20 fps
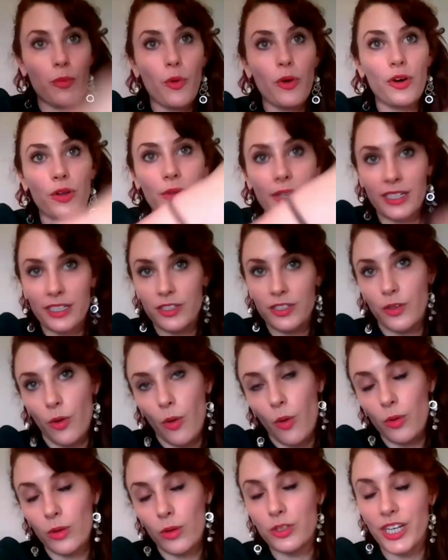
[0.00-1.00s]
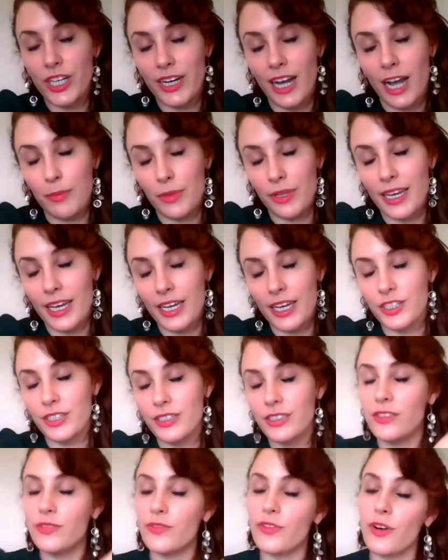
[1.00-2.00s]
portal into the Holochain
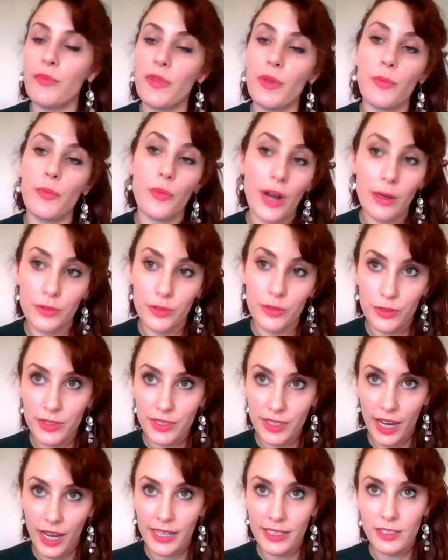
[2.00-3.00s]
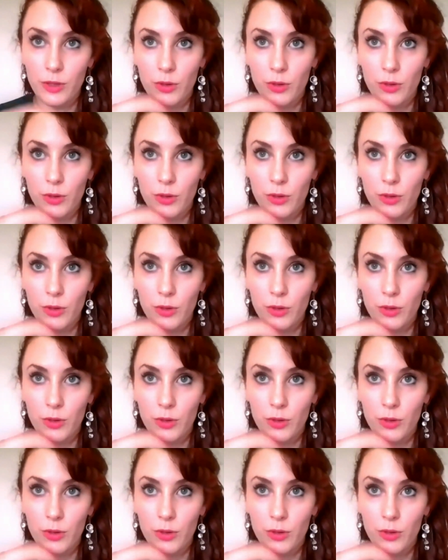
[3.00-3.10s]
applications from the browser side.